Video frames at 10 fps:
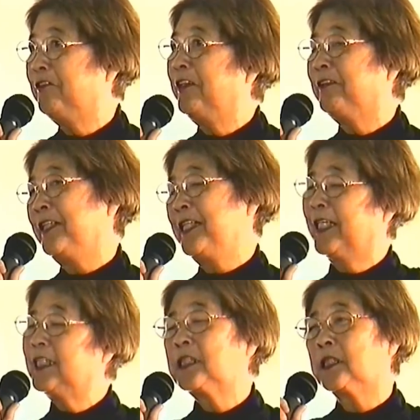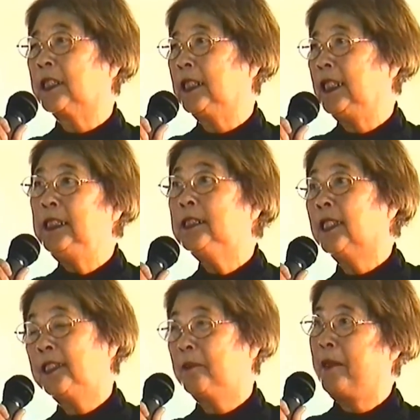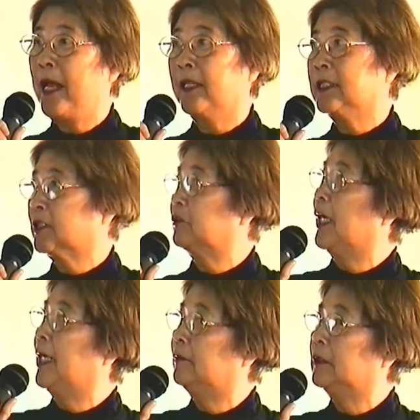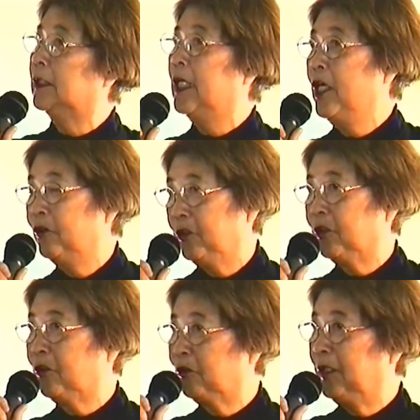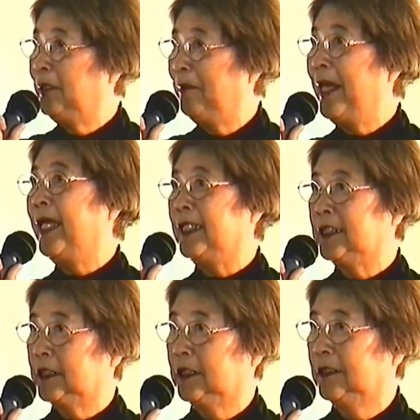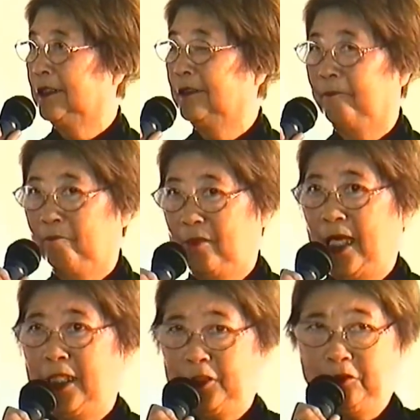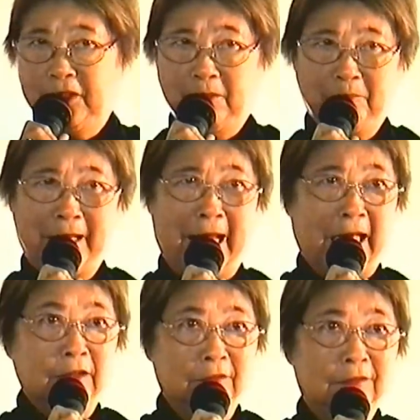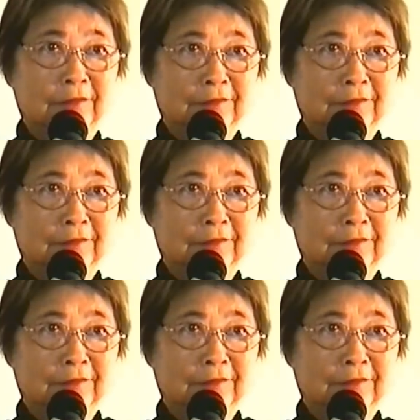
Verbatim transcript: very nicely inside the palace ground with the three maids had to come back.